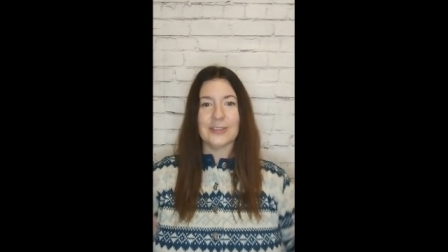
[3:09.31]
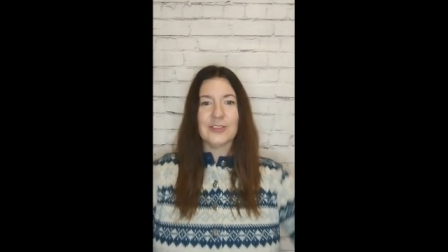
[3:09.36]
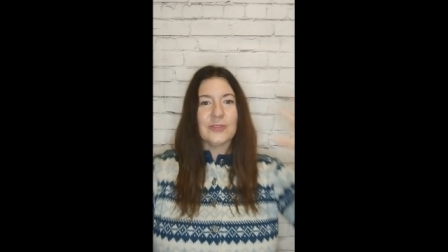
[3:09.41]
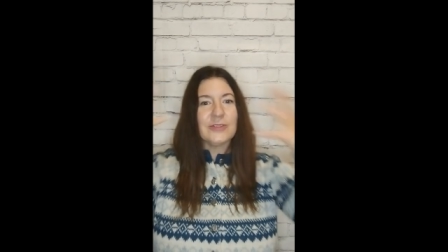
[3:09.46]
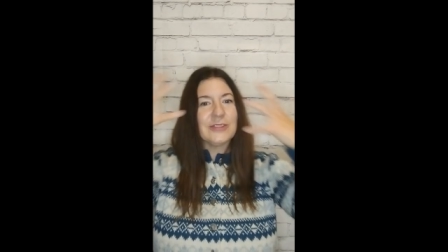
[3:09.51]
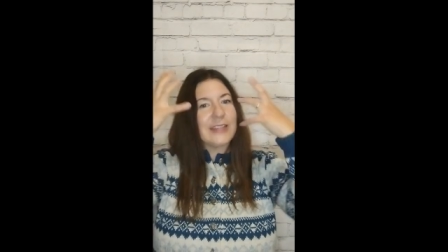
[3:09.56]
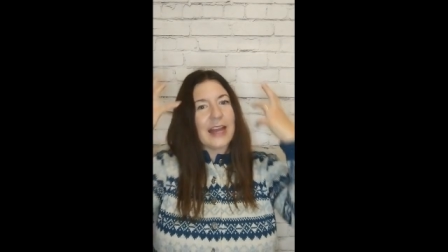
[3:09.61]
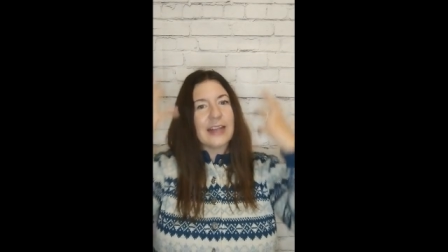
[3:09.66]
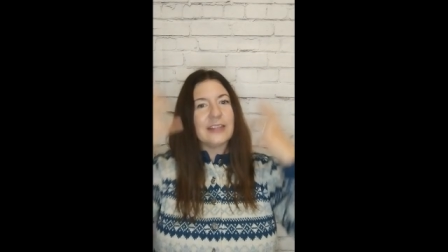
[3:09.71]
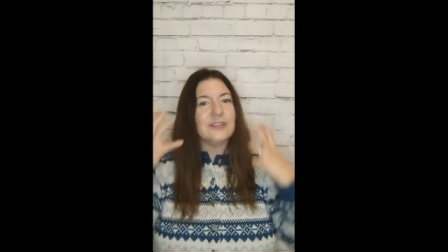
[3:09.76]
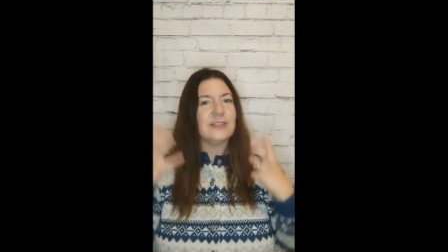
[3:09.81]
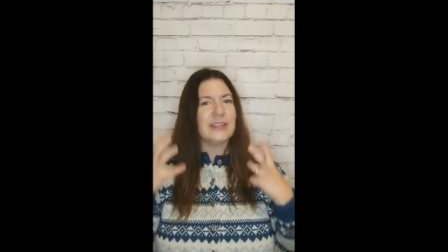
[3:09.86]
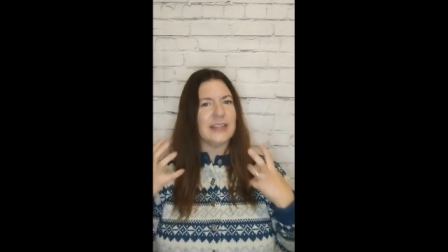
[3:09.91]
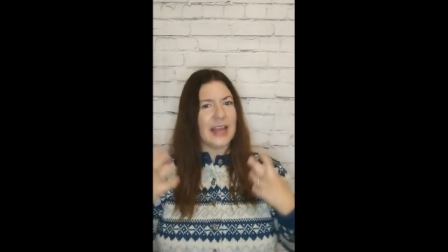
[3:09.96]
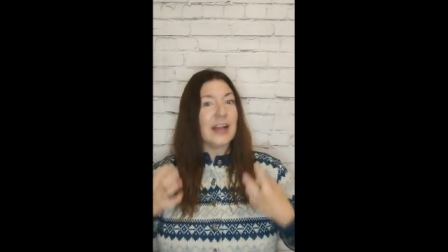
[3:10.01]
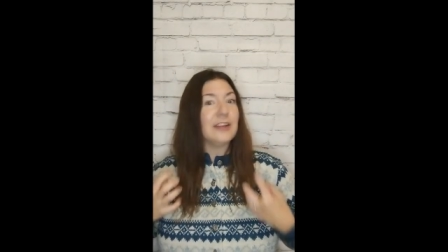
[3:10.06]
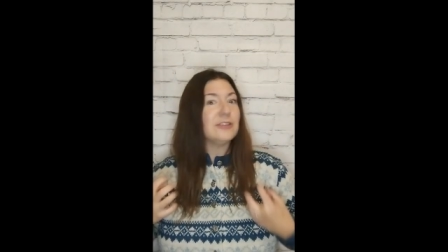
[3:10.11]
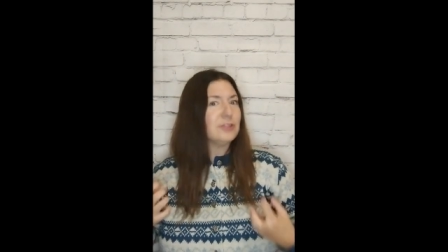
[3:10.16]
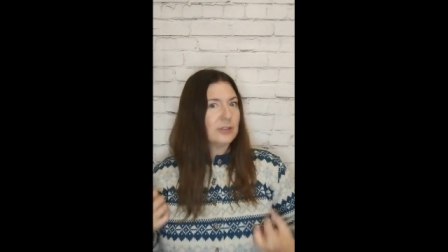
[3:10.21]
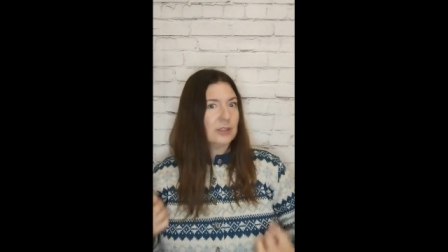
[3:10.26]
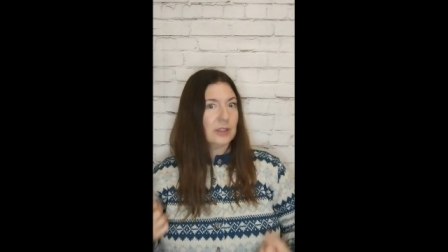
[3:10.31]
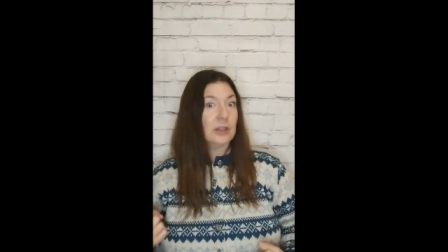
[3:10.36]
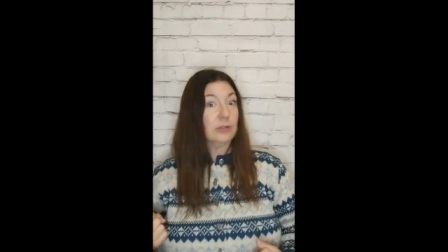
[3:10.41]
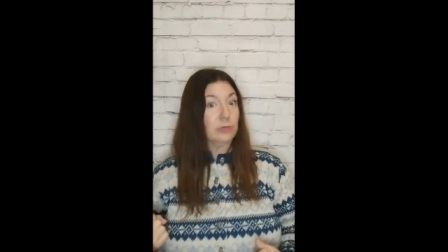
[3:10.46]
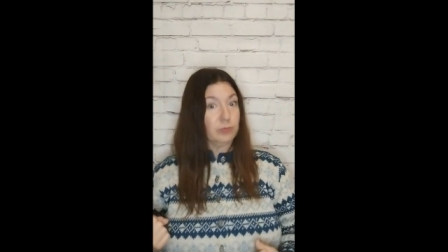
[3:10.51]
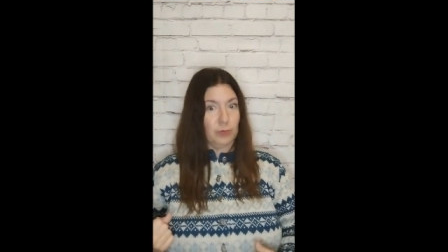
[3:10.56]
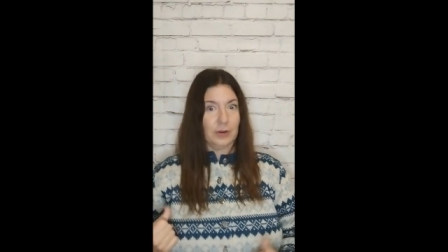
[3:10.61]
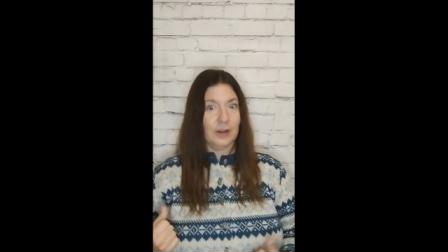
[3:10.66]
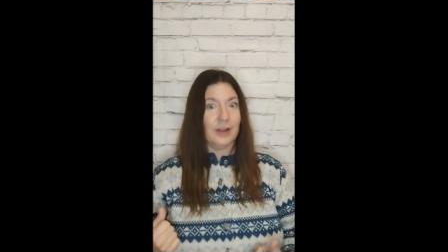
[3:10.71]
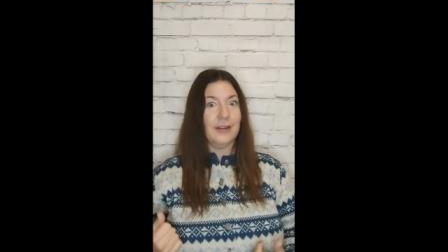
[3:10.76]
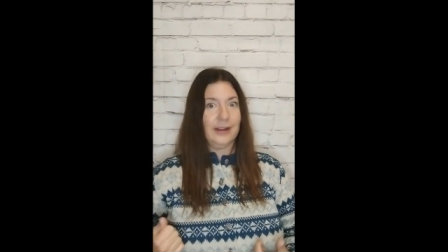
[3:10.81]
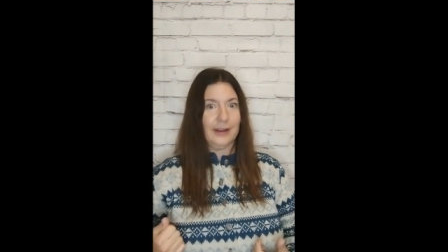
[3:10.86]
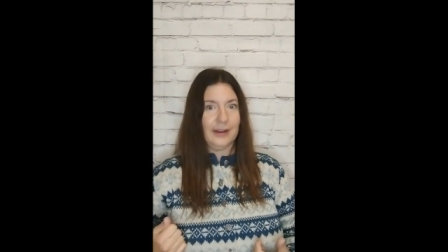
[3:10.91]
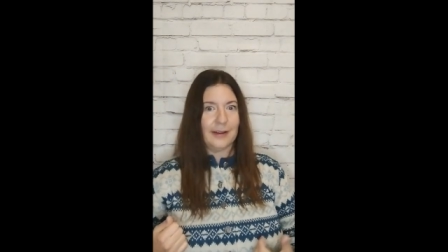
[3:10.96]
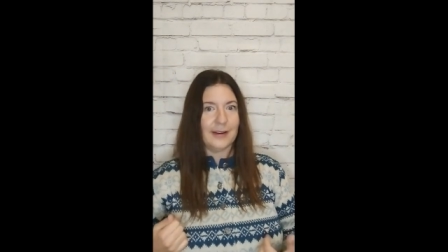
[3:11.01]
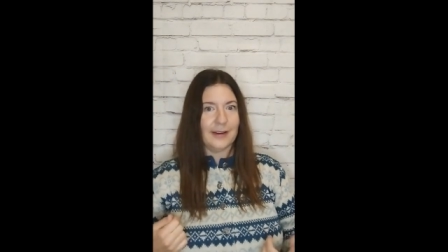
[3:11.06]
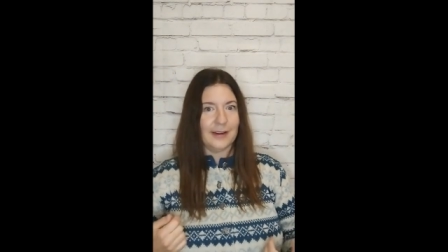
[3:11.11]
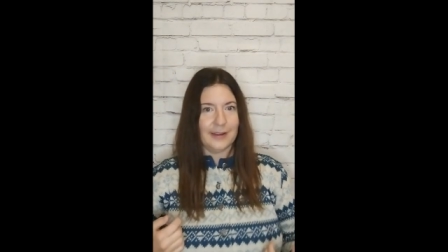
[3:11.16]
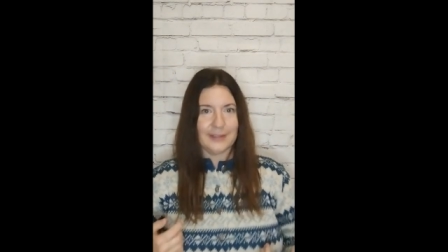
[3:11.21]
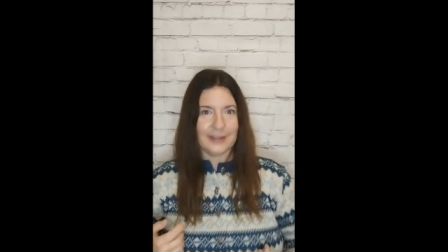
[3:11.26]
So it's actually they actually look really
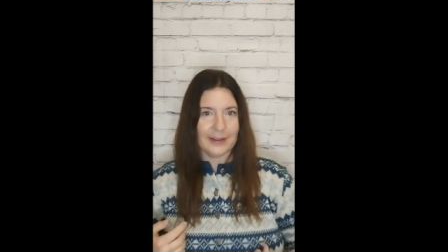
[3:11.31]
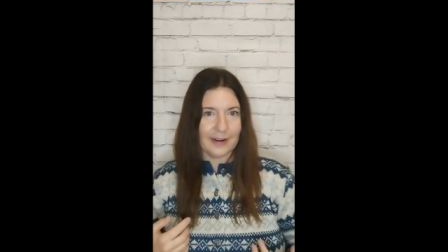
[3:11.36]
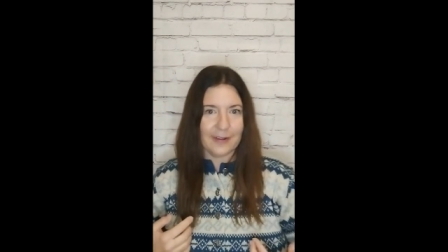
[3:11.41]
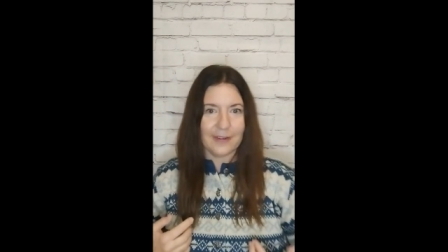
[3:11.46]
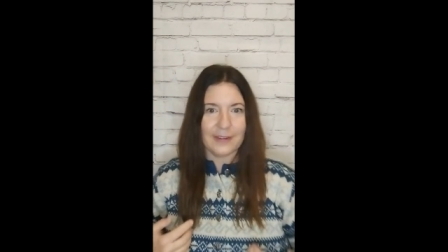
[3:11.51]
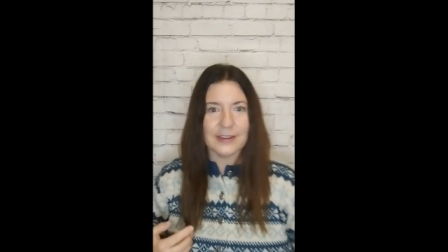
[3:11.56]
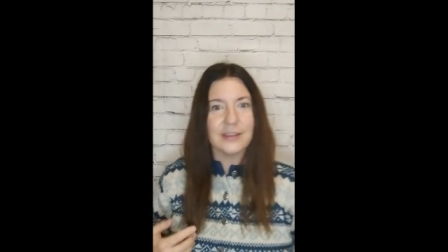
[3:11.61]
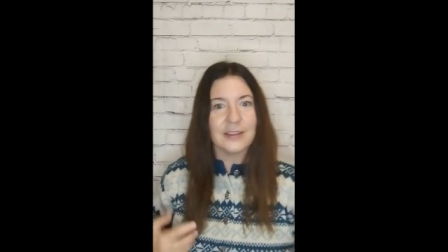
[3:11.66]
good, you know.